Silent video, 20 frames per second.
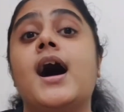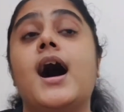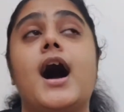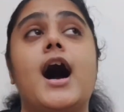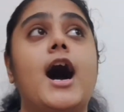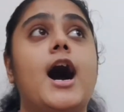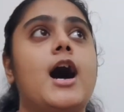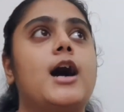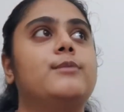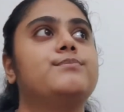
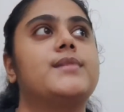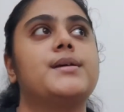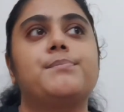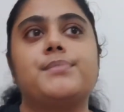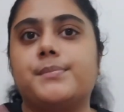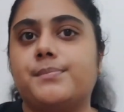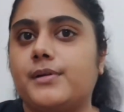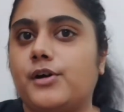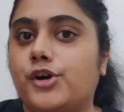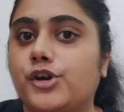that
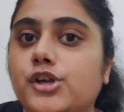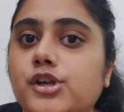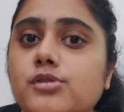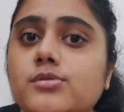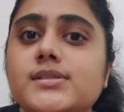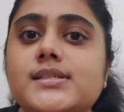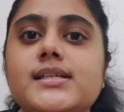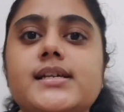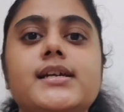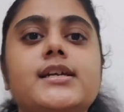people are
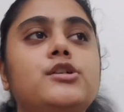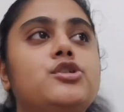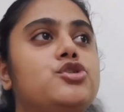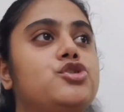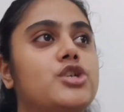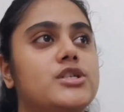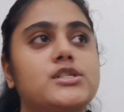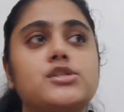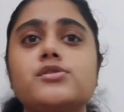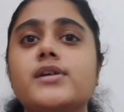using
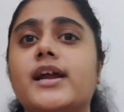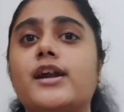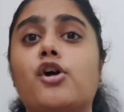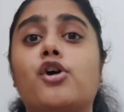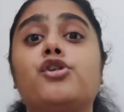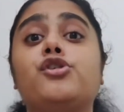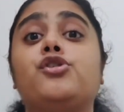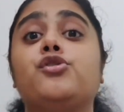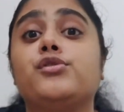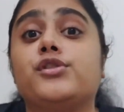just to get
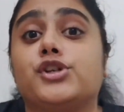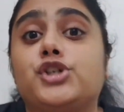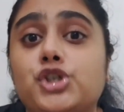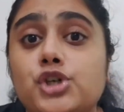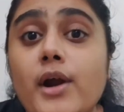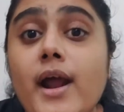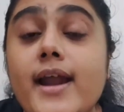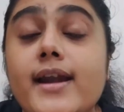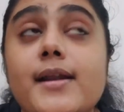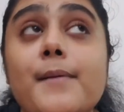onto the
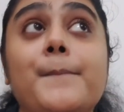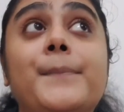trend,